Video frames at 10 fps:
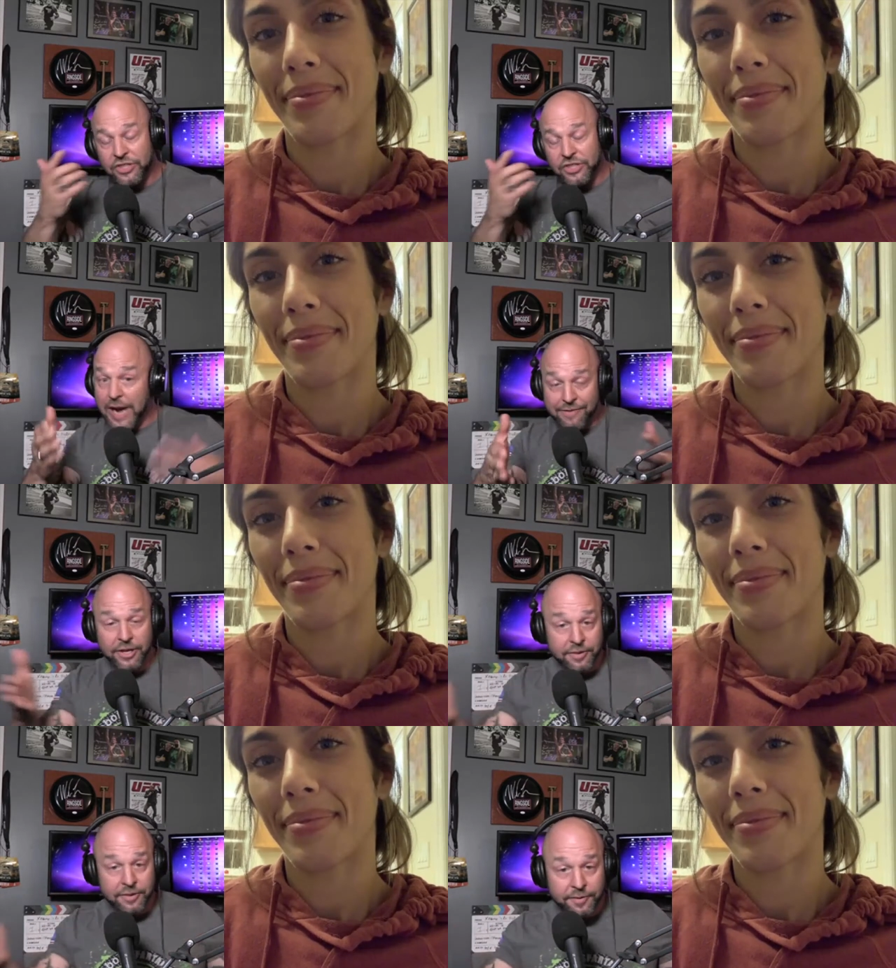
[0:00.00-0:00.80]
Speaker 1: do you have
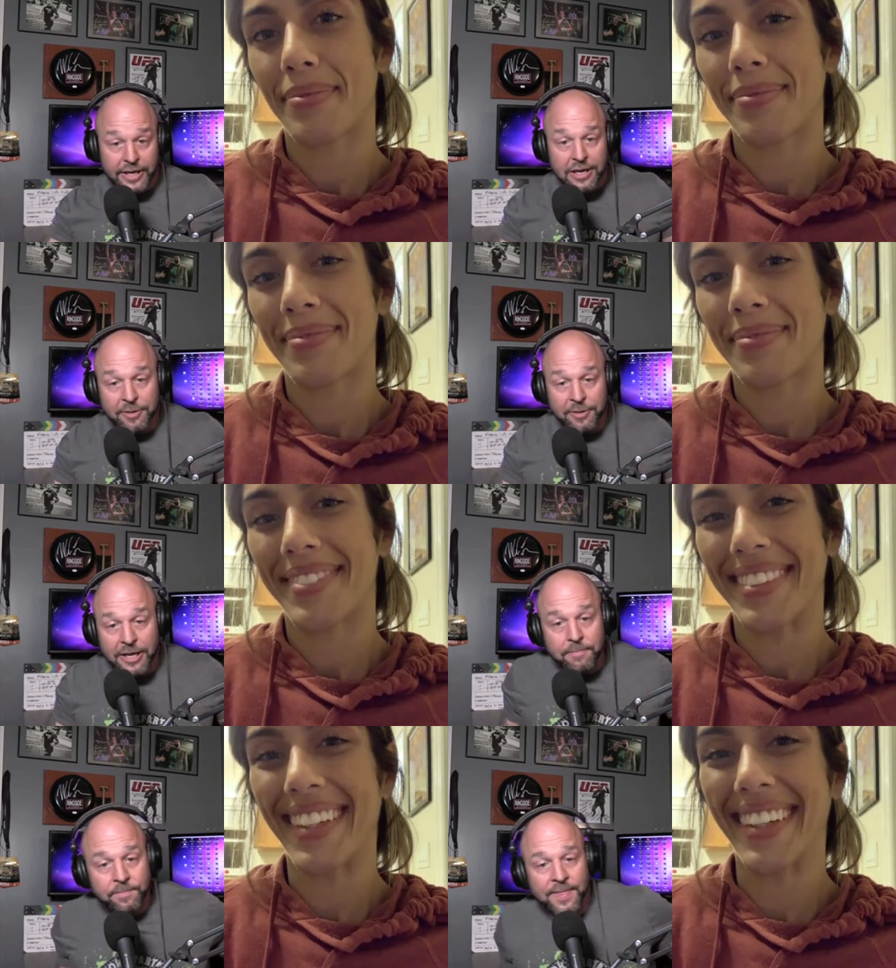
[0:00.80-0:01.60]
another fight coming up?
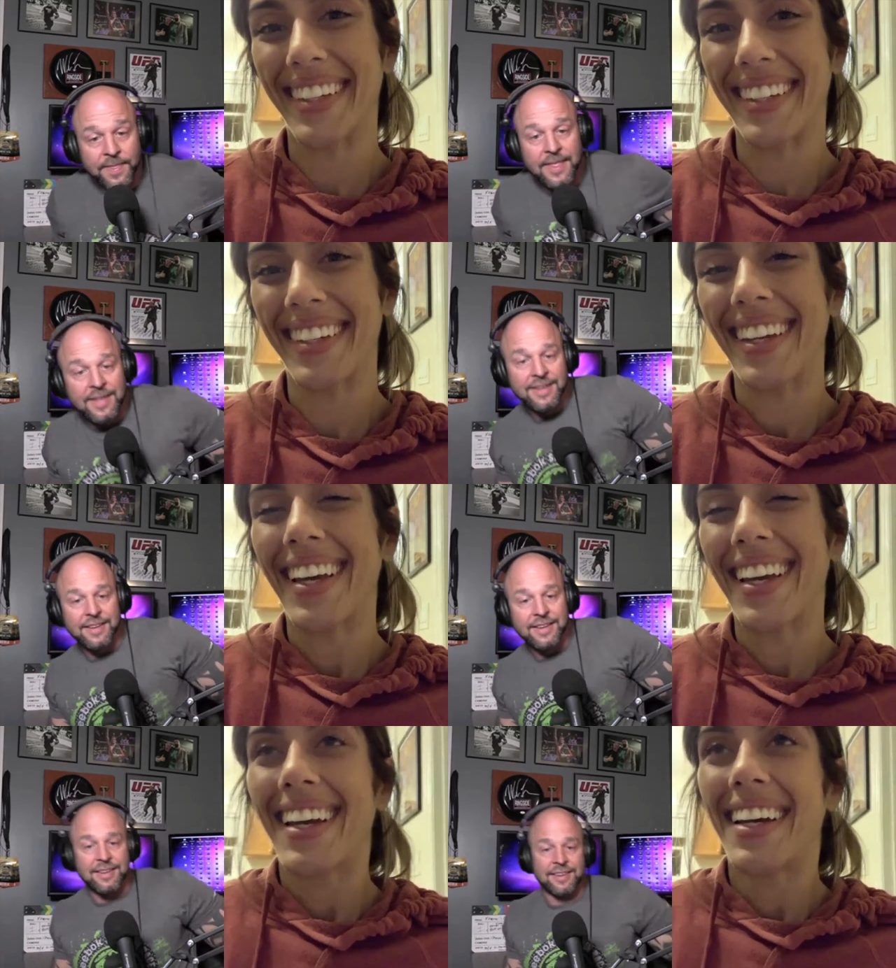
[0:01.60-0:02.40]

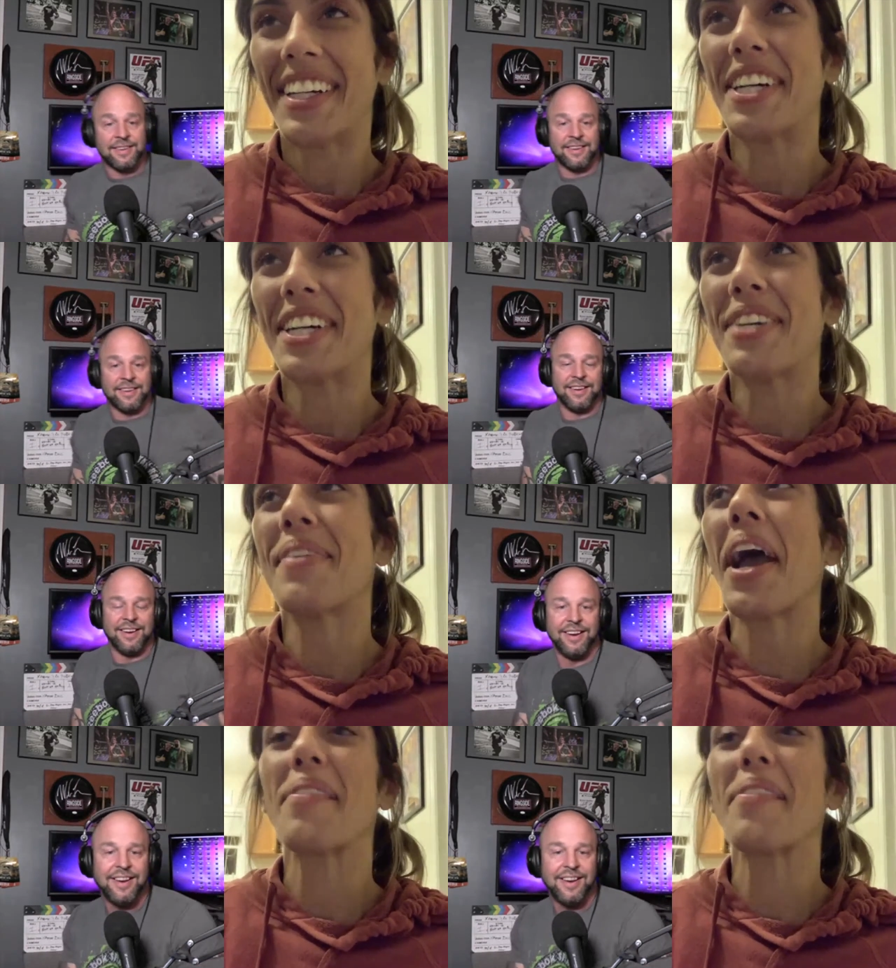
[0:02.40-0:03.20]

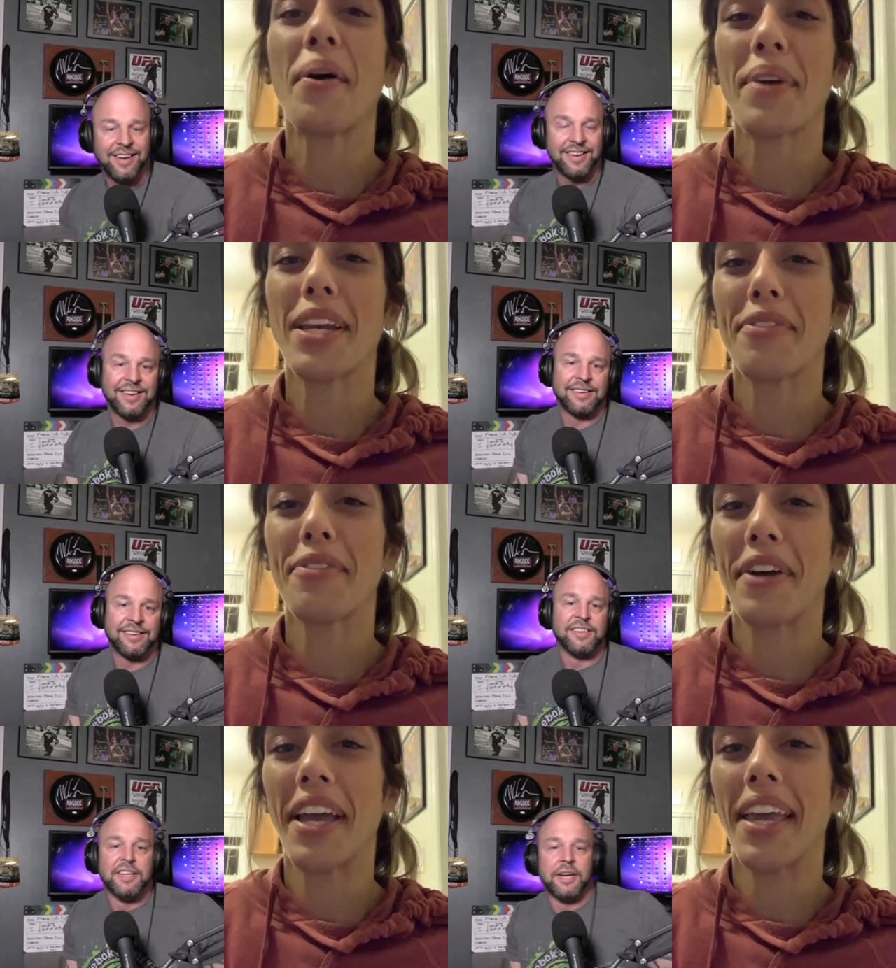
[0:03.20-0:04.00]
Speaker 2: Um, I'm hoping to
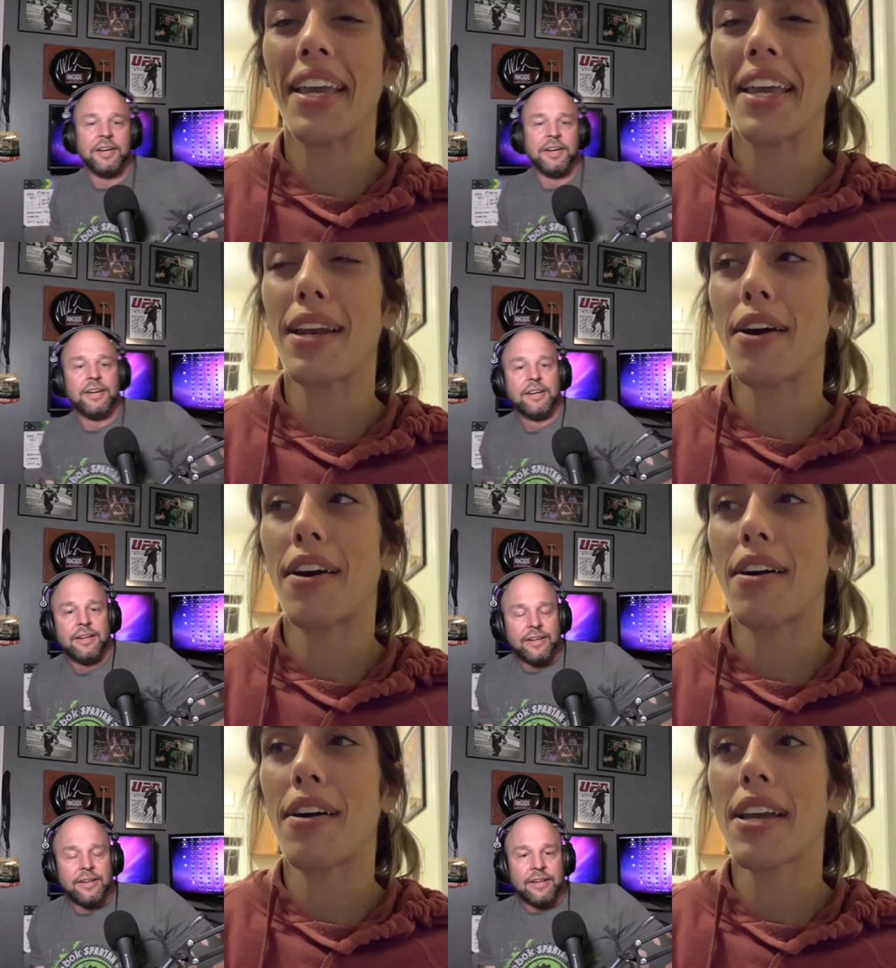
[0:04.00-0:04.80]
fight in
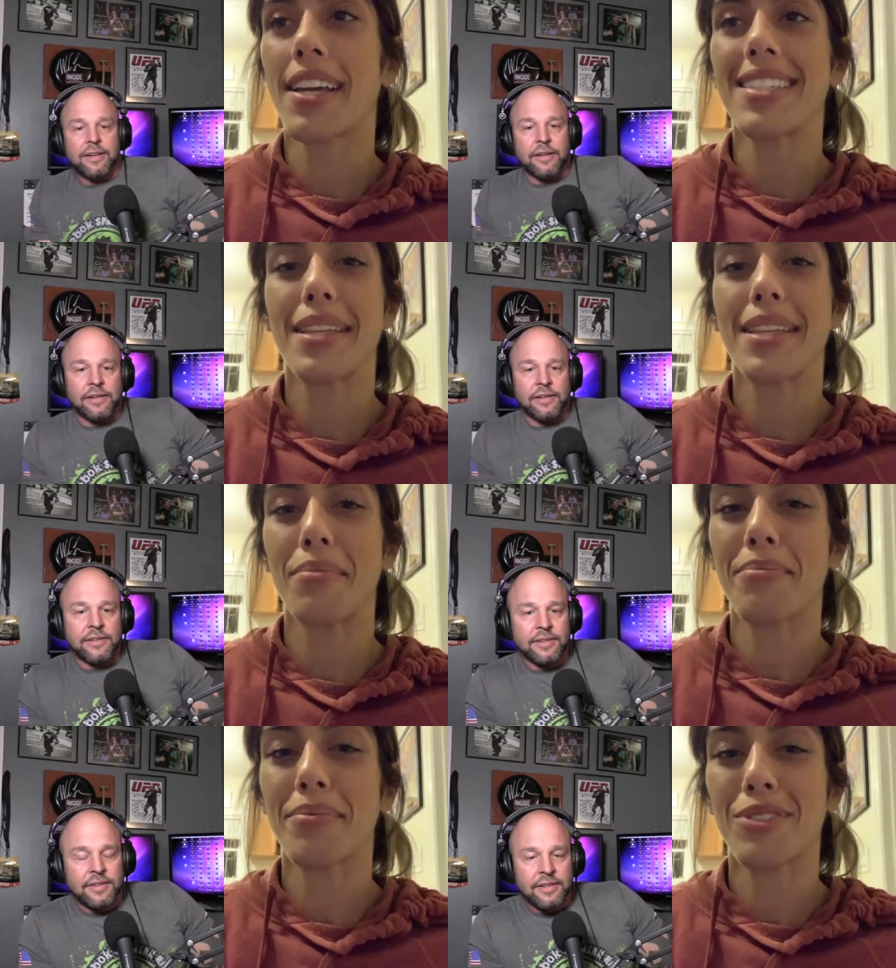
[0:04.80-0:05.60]
August.
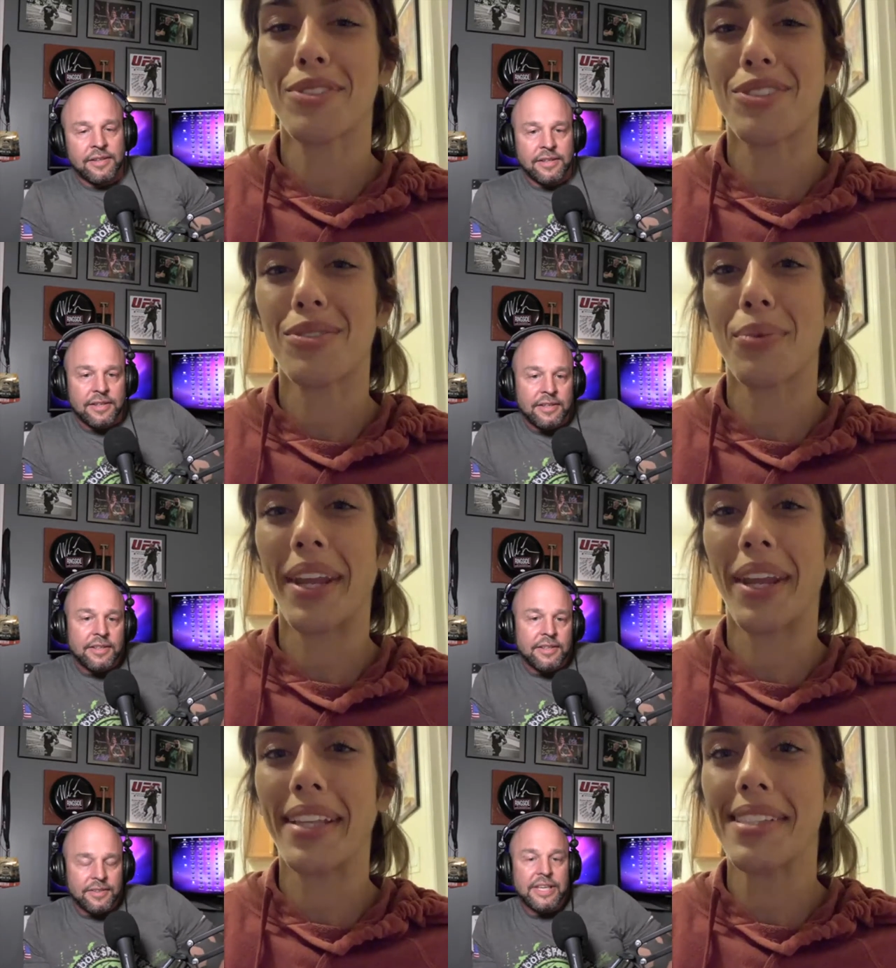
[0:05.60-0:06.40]
I'm
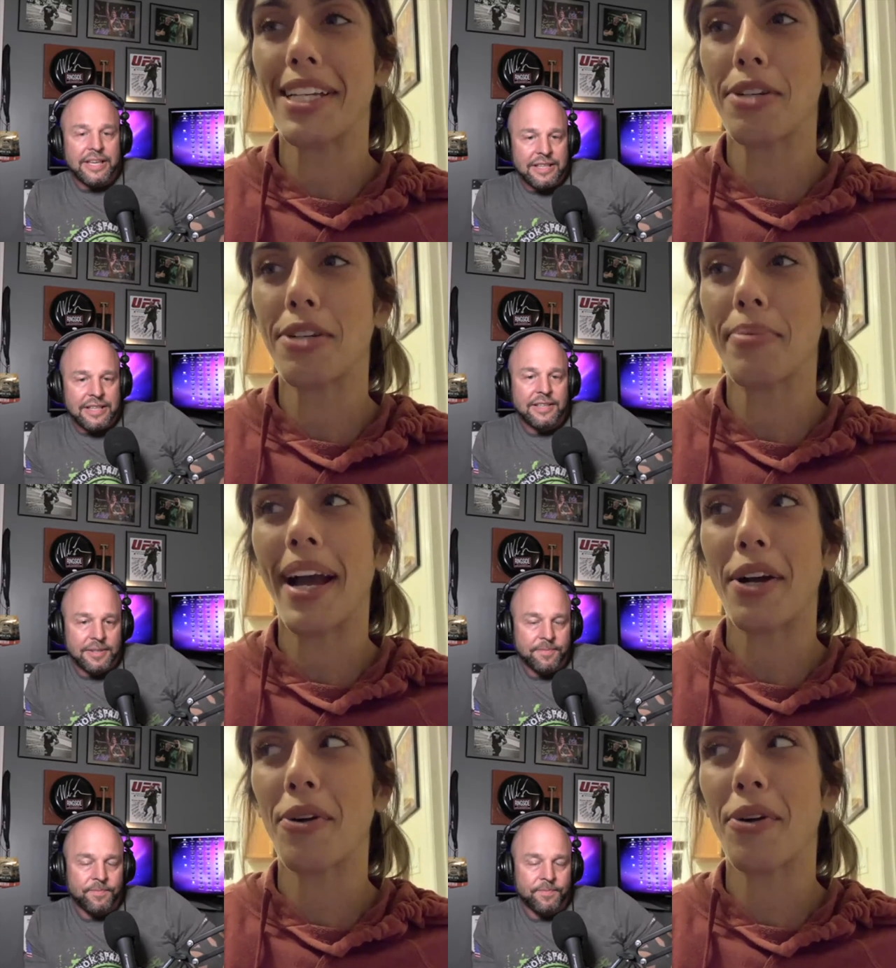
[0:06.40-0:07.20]
waiting to hear
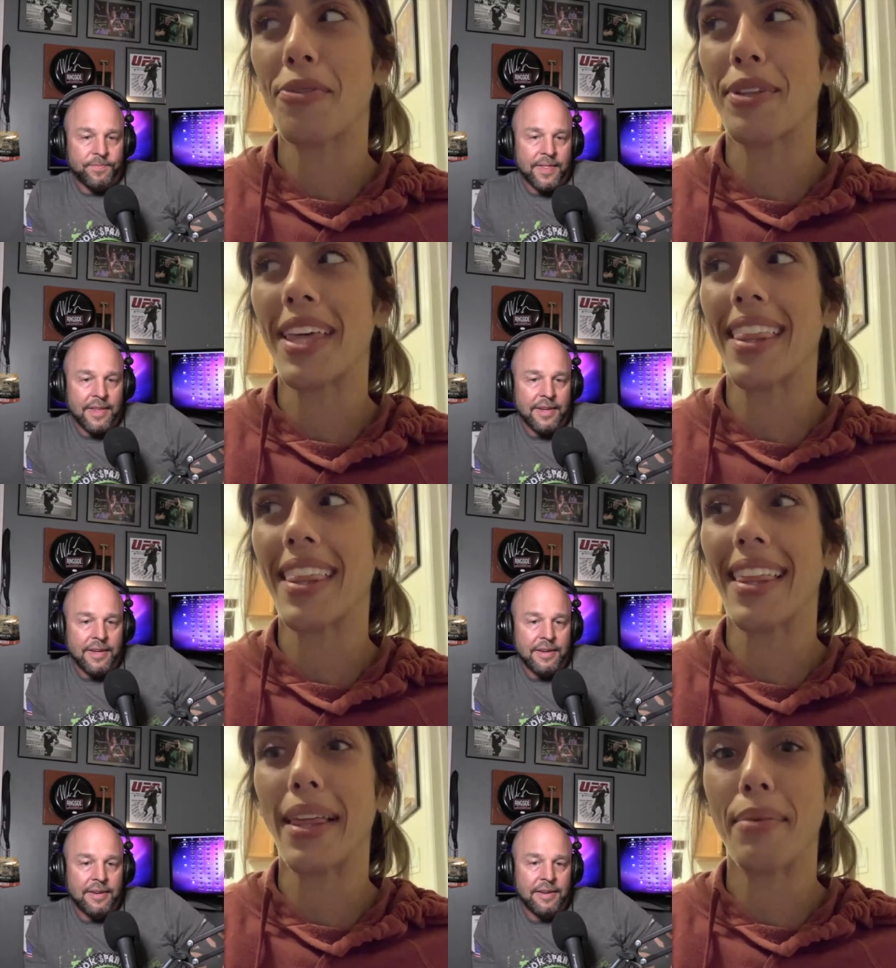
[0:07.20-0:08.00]
back. Hopefully
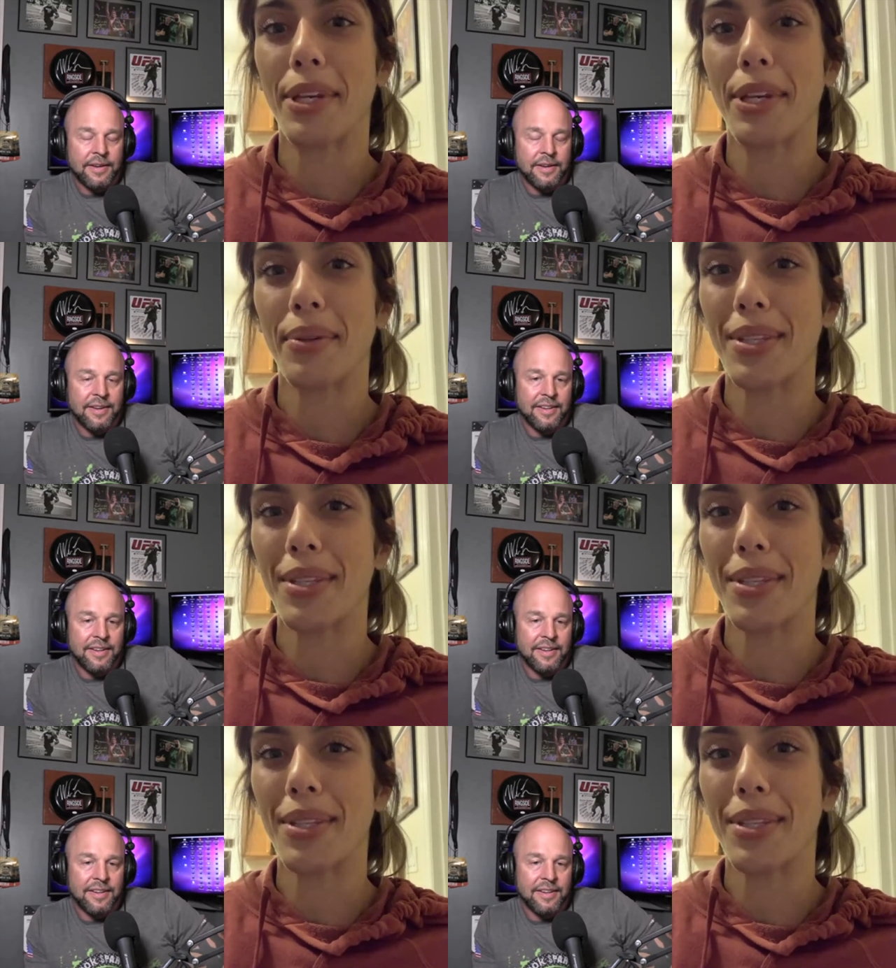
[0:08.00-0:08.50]
they let me know